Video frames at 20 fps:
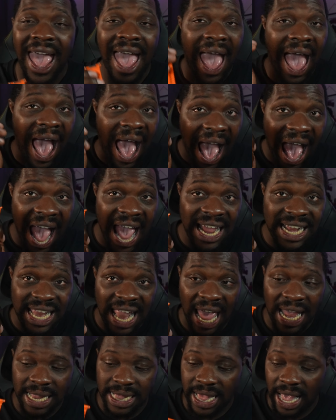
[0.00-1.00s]
I
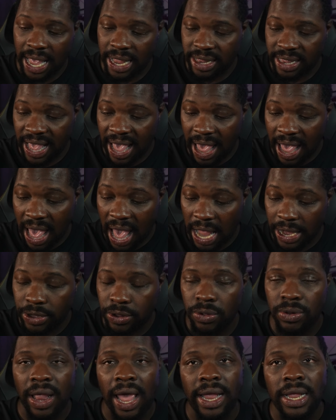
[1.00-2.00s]
like that. That I do
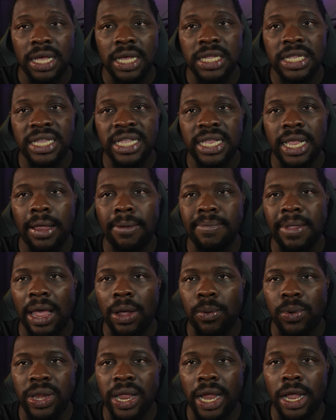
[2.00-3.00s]
like, because it seems like
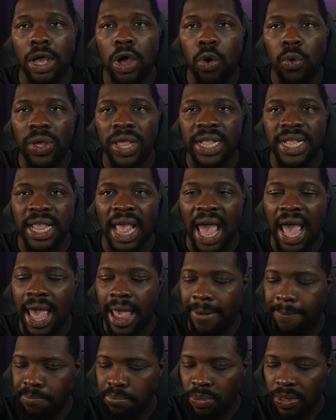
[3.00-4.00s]
when they go
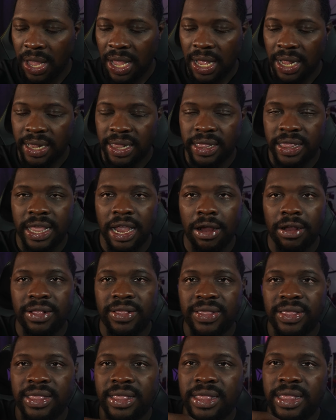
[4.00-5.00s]
inside,
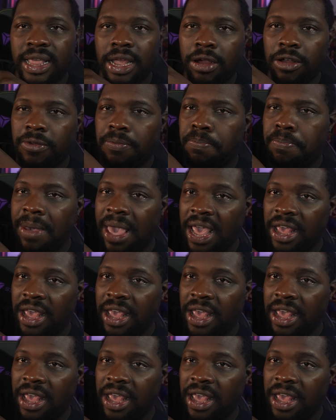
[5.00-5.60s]
it's